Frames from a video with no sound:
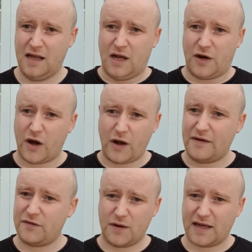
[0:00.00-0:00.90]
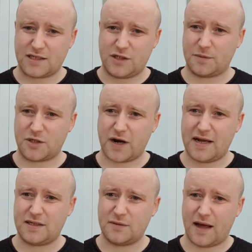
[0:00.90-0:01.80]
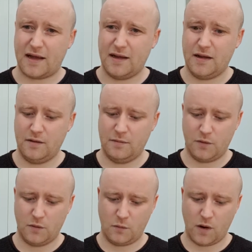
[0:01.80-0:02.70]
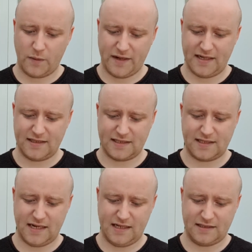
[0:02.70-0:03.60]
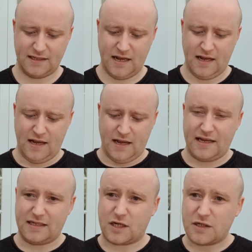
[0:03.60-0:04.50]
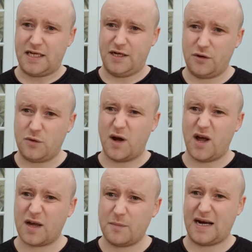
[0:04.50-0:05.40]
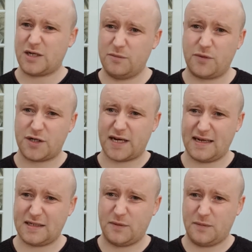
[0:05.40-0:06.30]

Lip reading: not everyone gets a job straight away. But what we need to see is is continued work, passion projects.